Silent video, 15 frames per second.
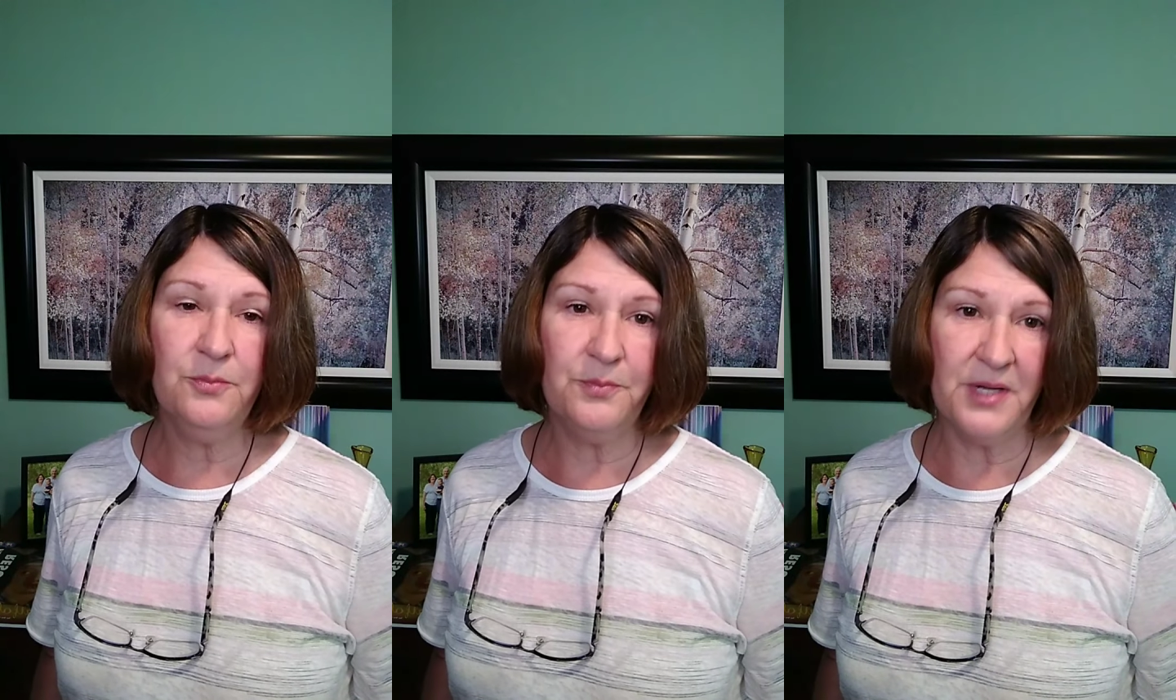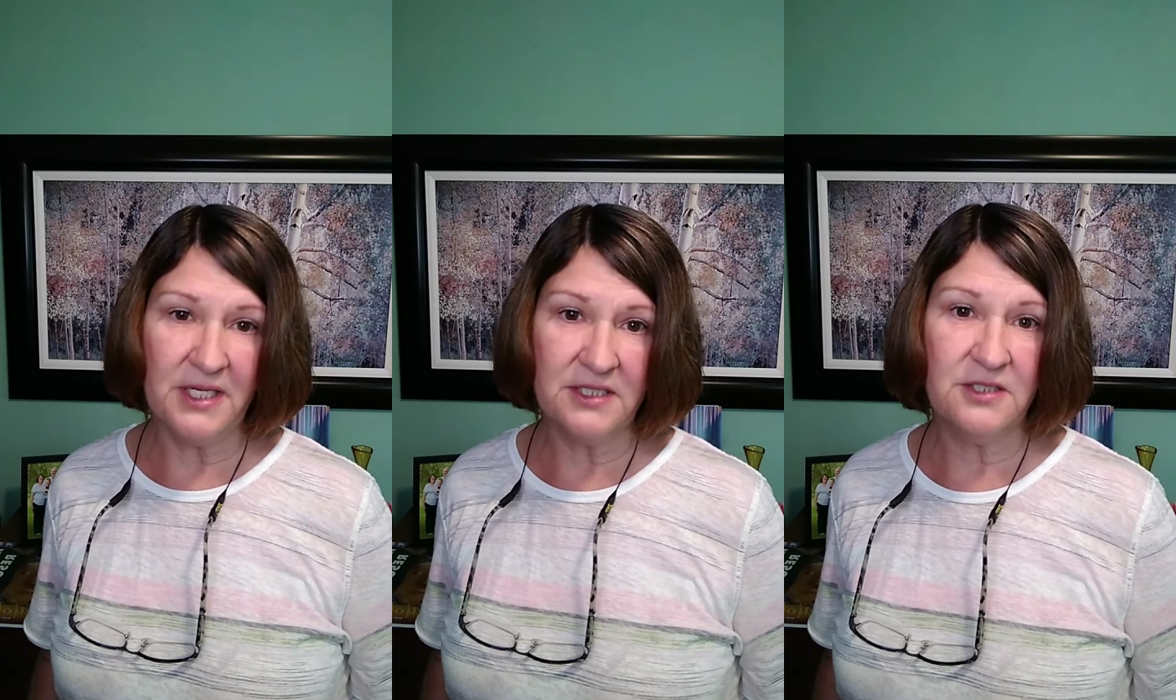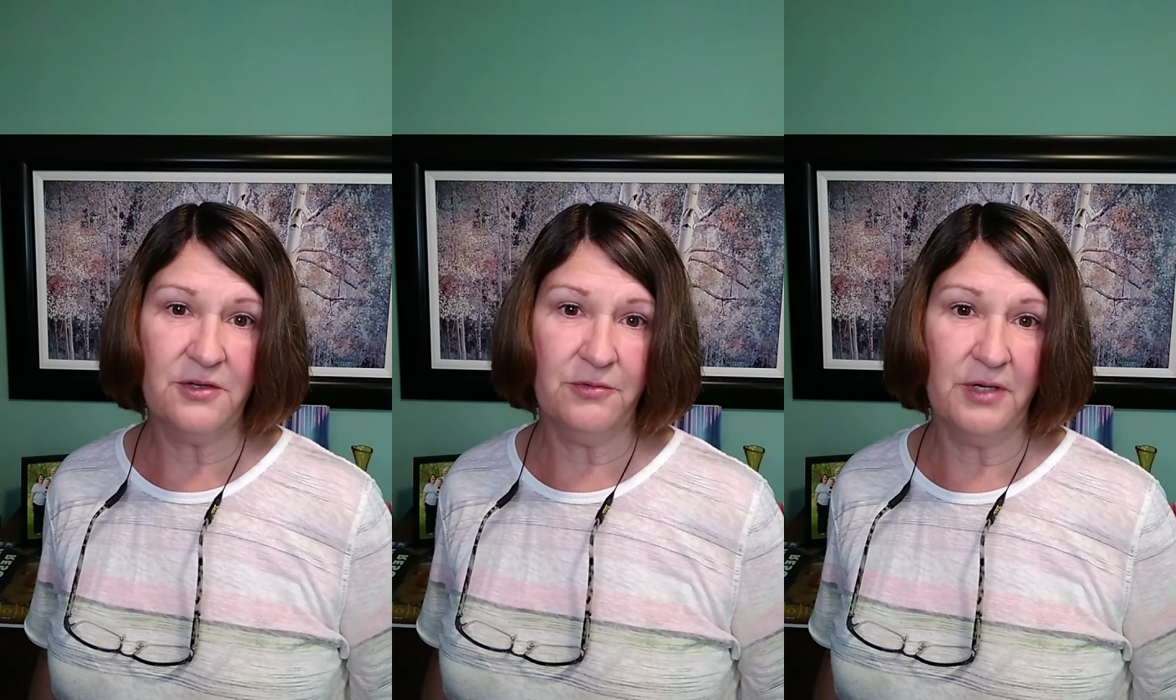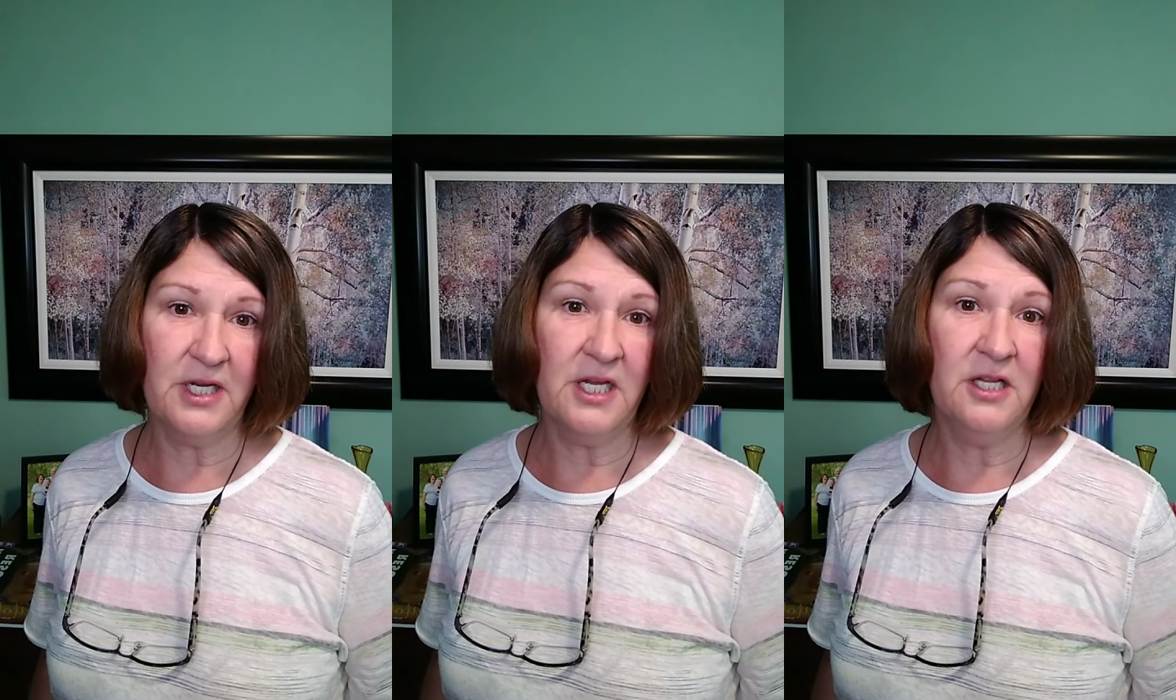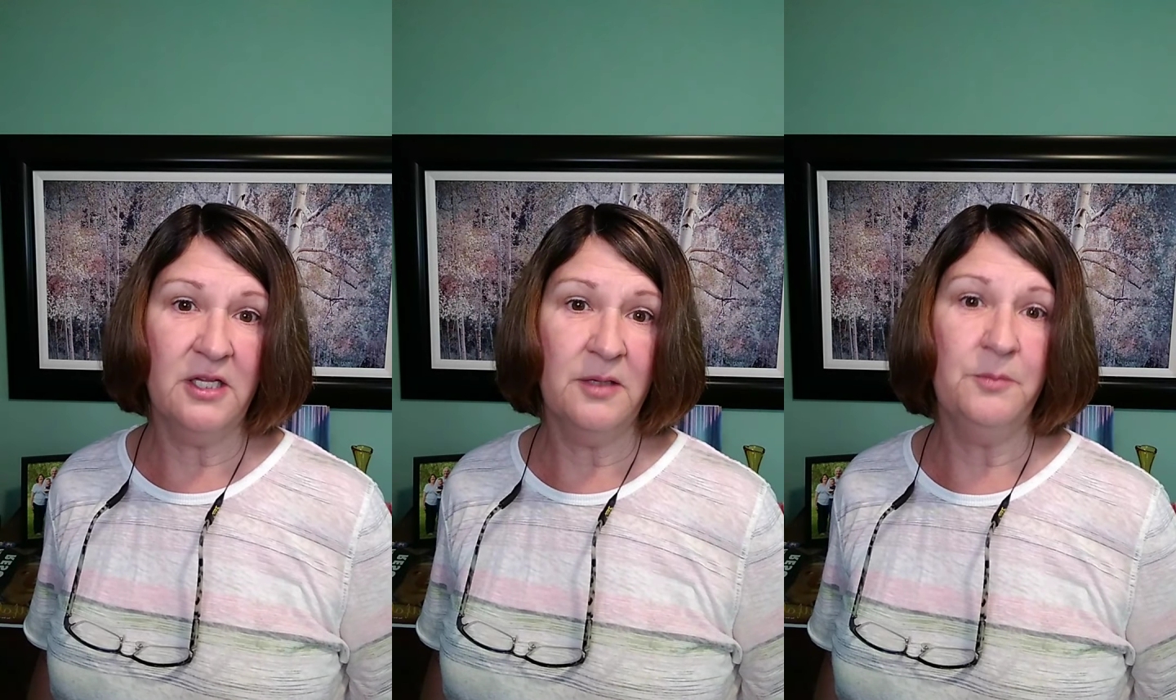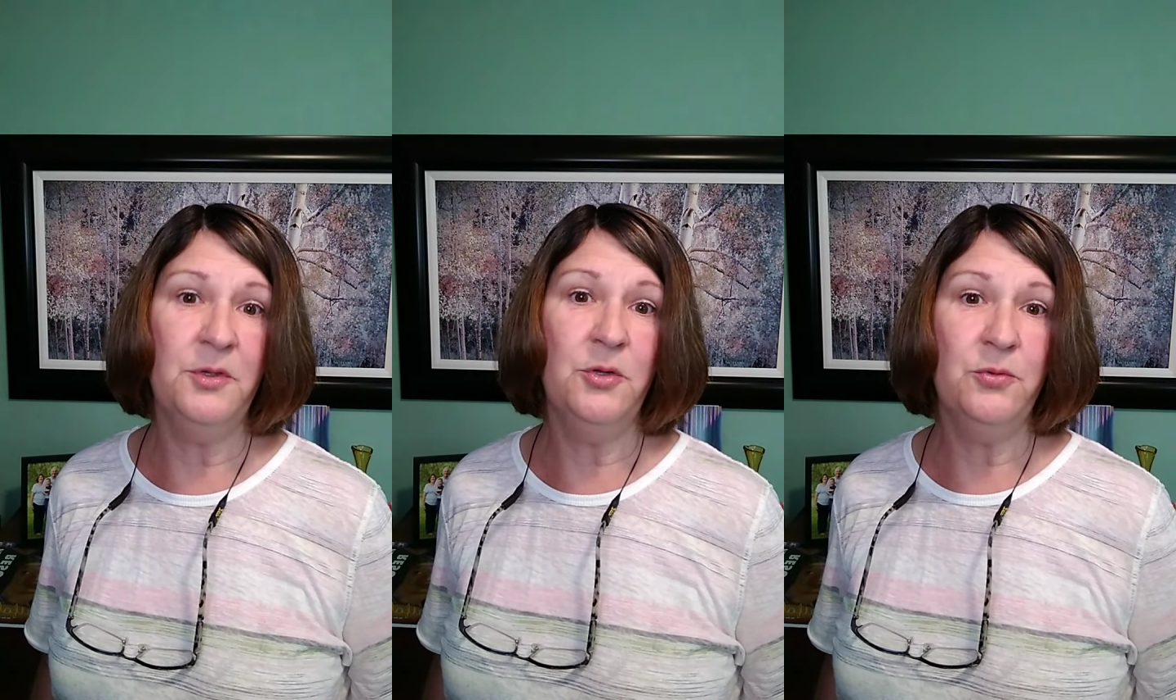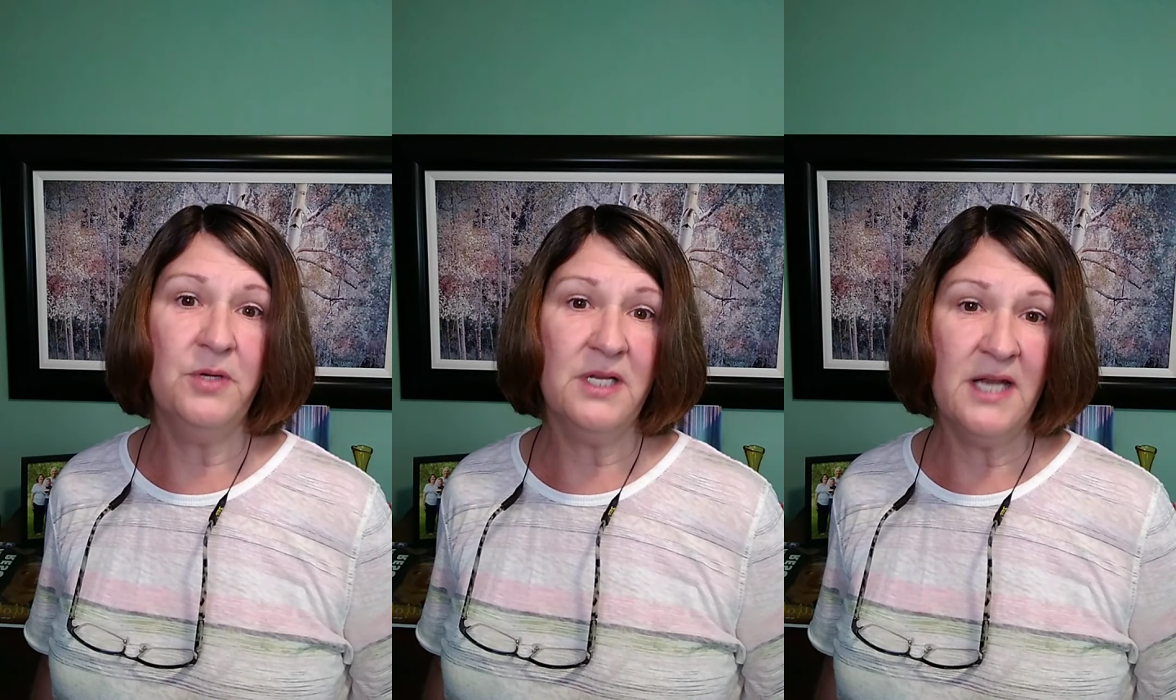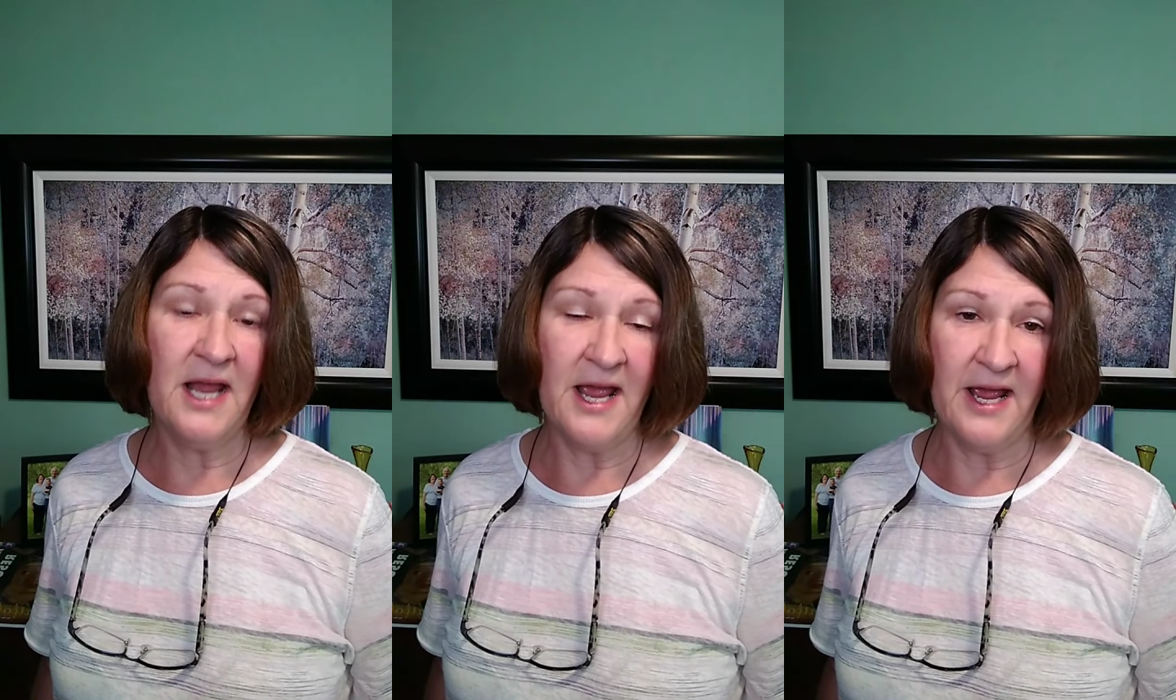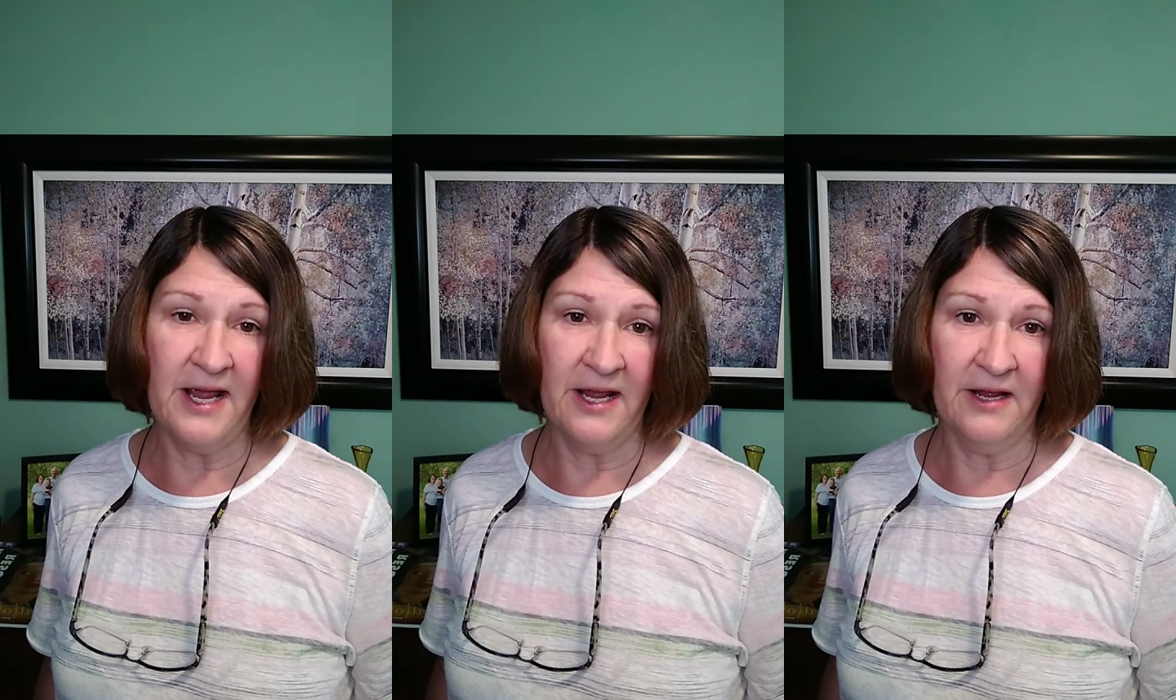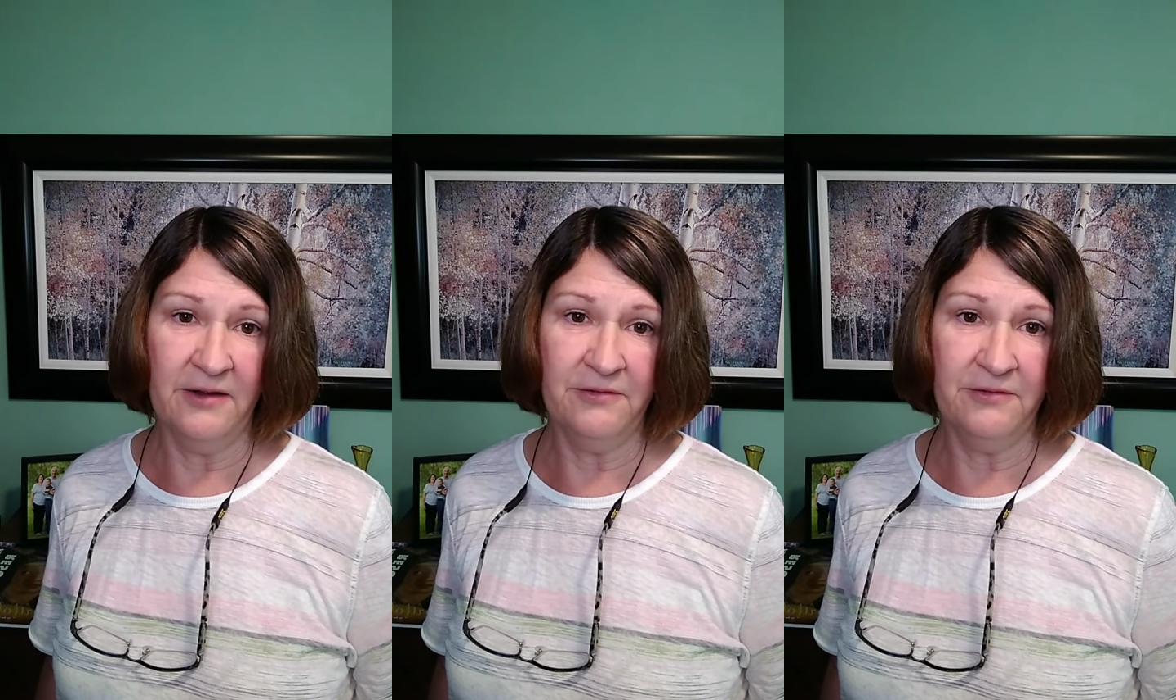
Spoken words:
curriculum you can have